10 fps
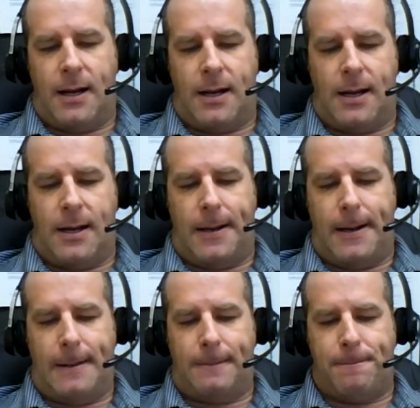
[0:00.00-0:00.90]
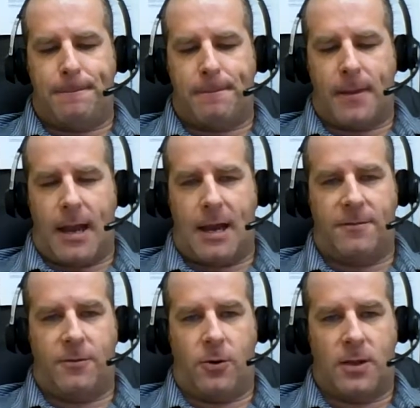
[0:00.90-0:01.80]
and
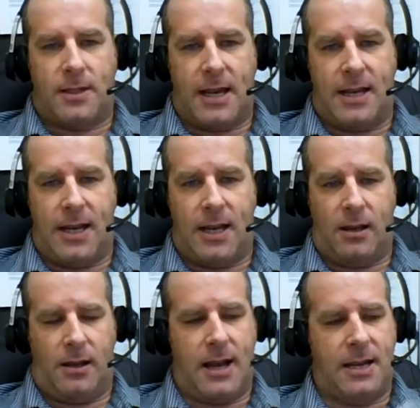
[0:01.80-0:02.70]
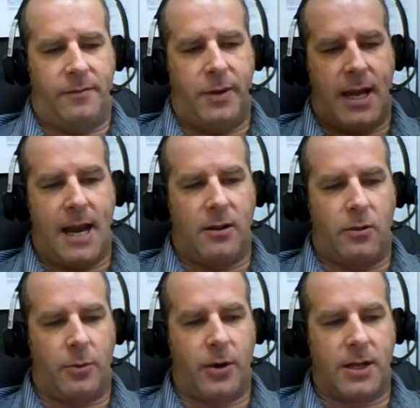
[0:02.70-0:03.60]
of course any kind of
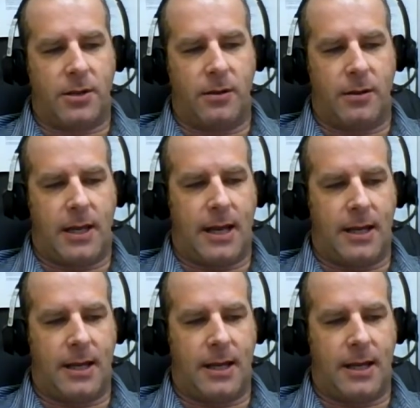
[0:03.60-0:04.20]
mechanical pressure that